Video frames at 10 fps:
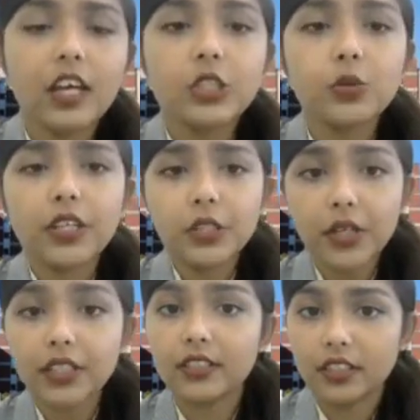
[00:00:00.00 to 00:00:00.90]
To
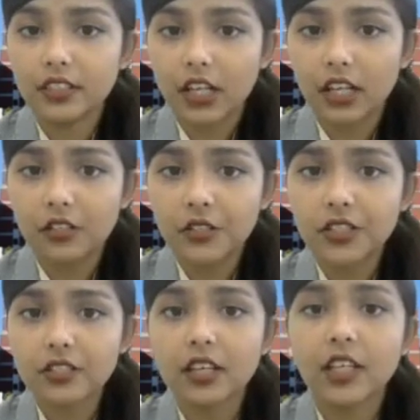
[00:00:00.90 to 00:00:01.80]
address these
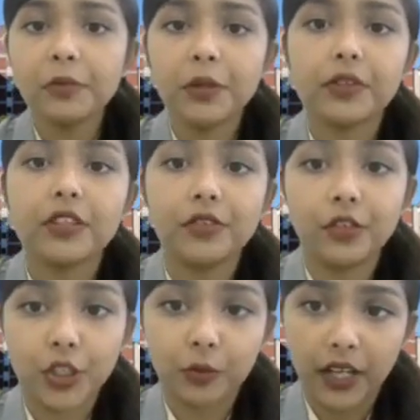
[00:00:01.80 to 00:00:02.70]
challenges and implement the
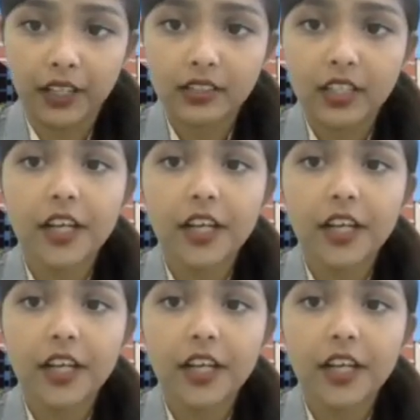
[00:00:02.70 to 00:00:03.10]
future plans,